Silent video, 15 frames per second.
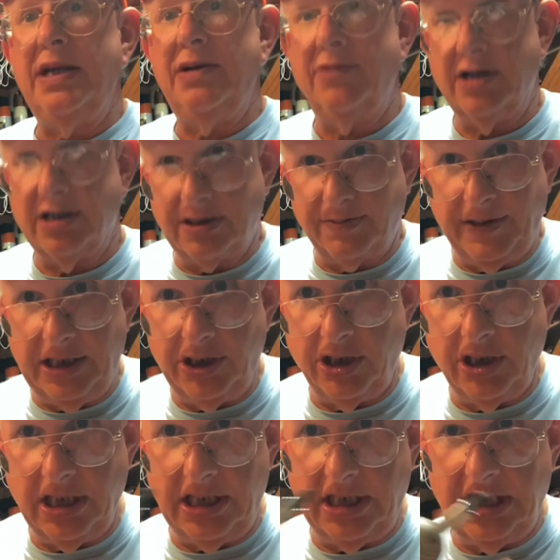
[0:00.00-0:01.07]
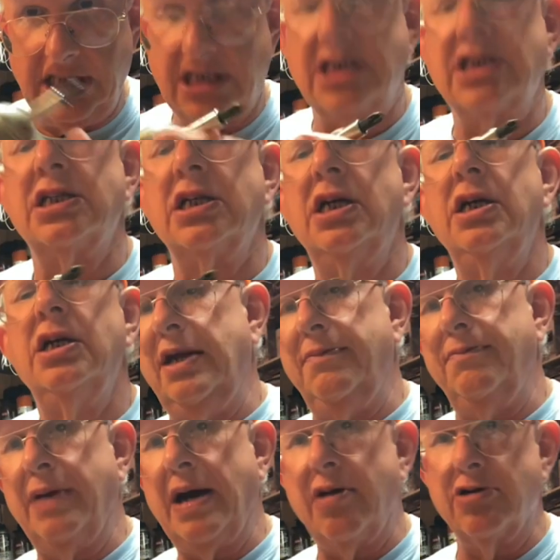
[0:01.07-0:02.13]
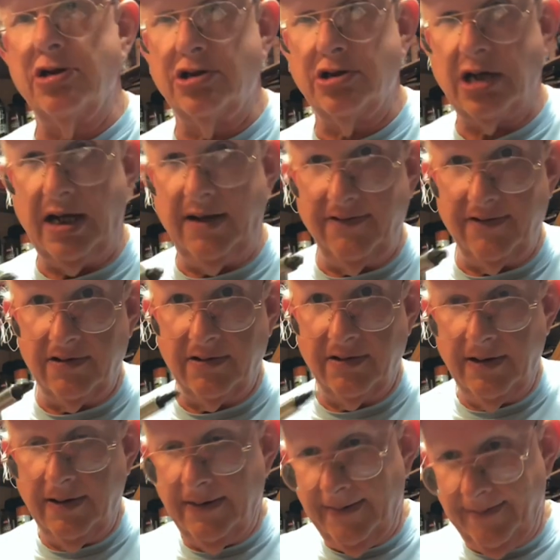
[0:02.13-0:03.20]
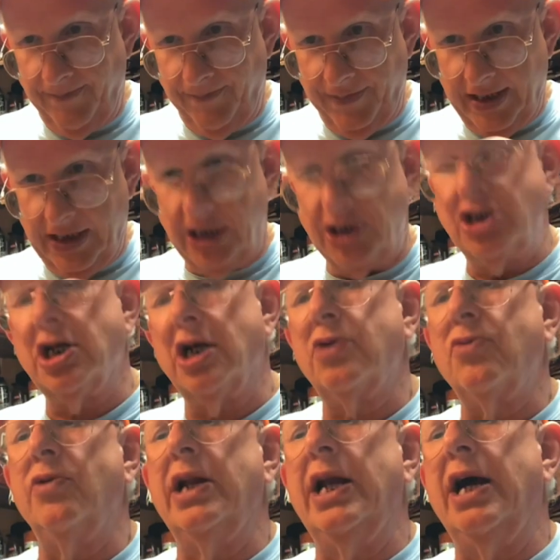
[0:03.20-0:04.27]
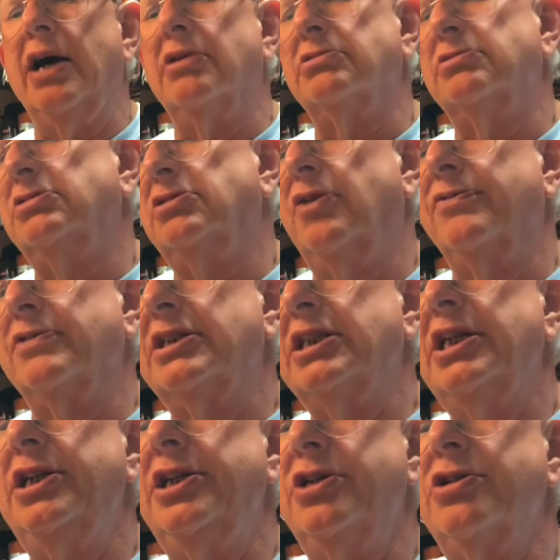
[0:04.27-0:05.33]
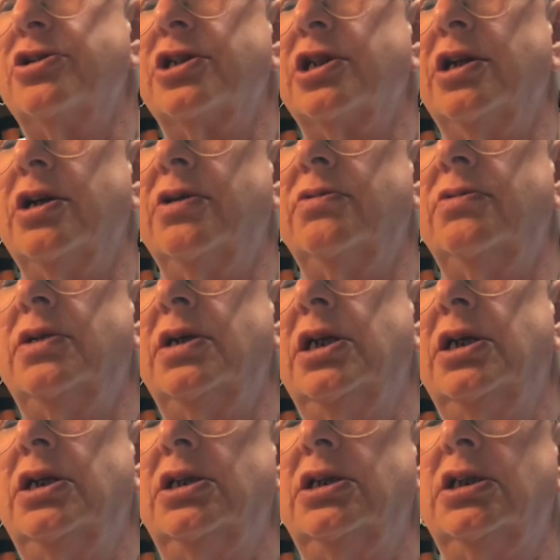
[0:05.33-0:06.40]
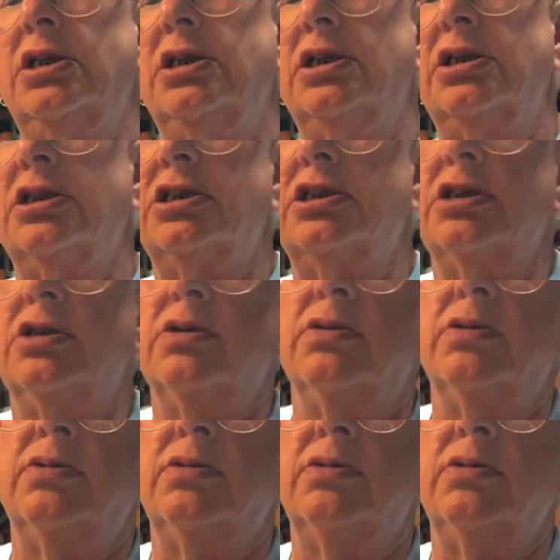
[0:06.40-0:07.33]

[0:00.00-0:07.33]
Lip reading: Weld's been good. This power driver, the chuck went out over 10 years ago. So